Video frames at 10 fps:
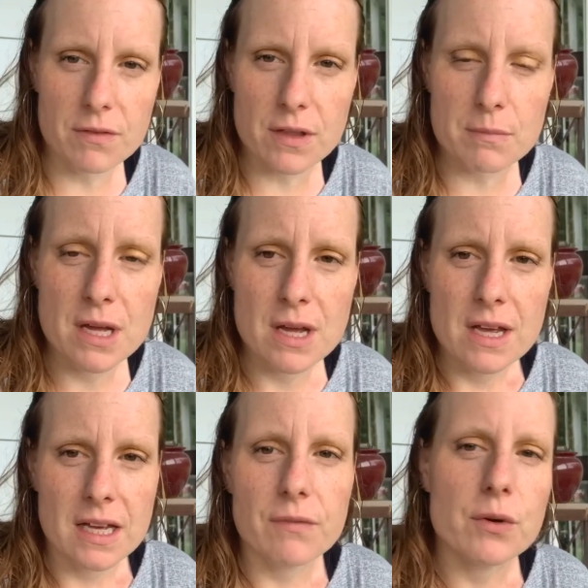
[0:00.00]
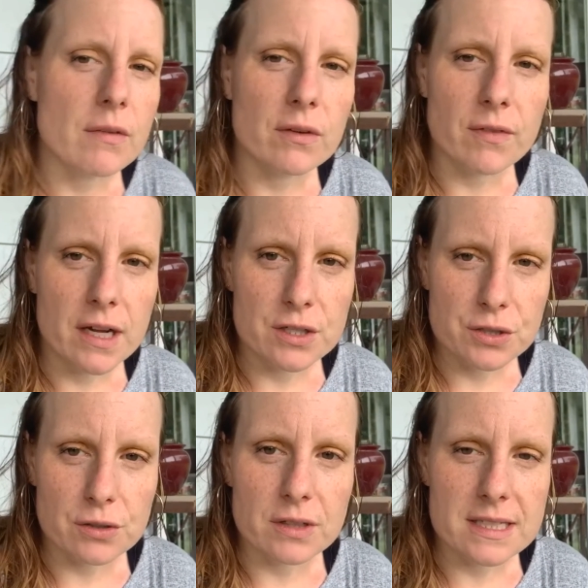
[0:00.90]
of them if you ever find a
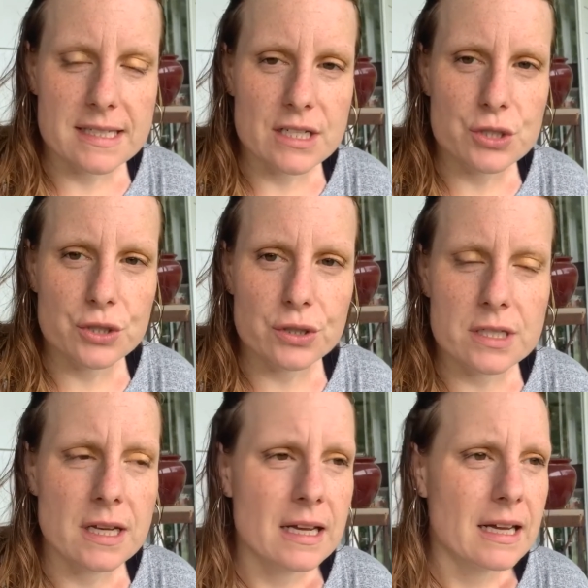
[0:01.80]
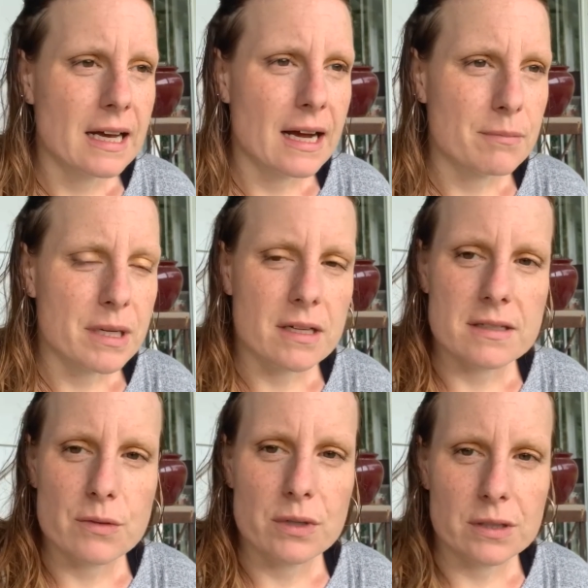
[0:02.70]
turtle that's injured uh,
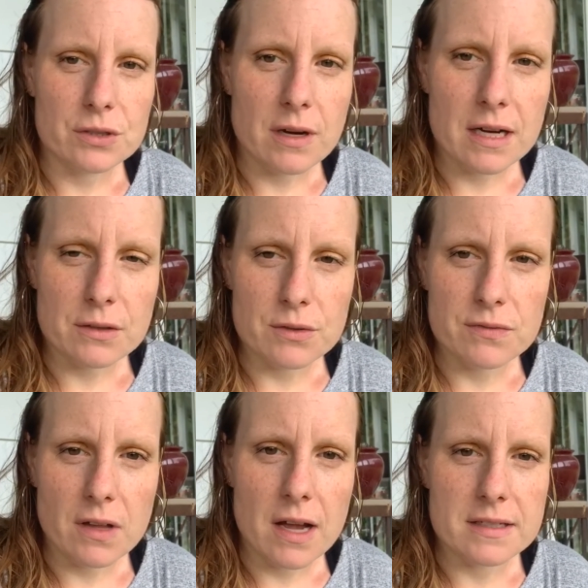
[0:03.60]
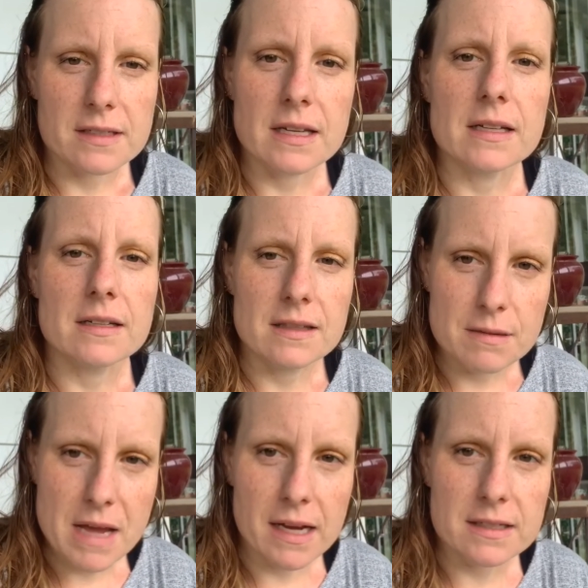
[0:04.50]
because they will attract those flies and then
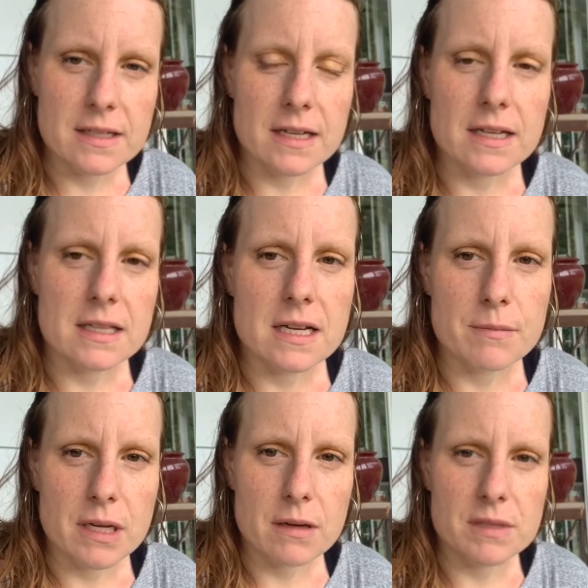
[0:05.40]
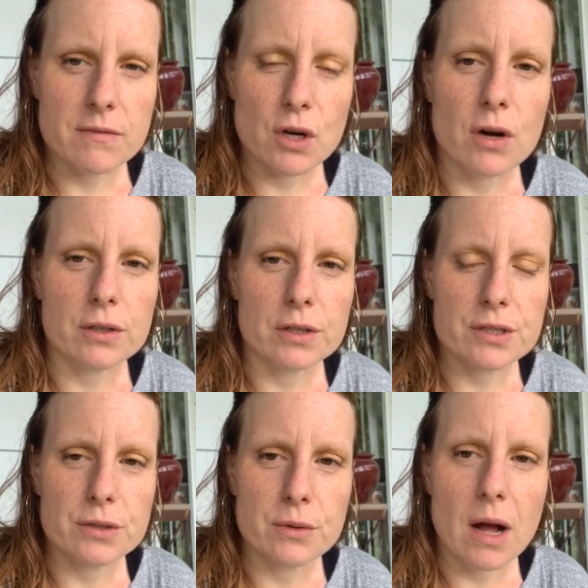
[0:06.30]
the maggots get in and then it becomes even harder
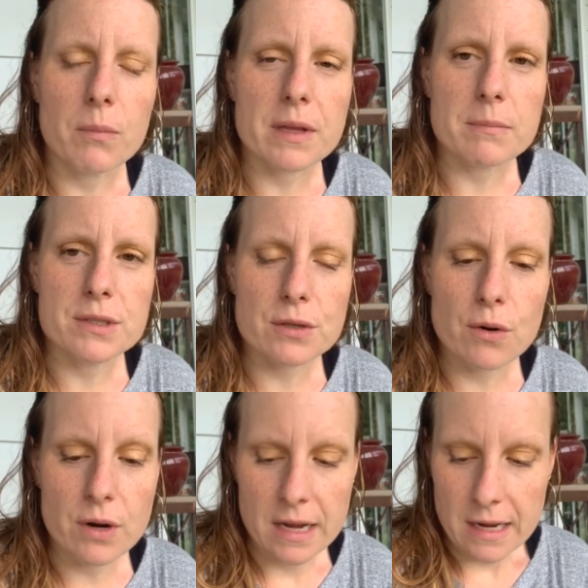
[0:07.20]
to help them. So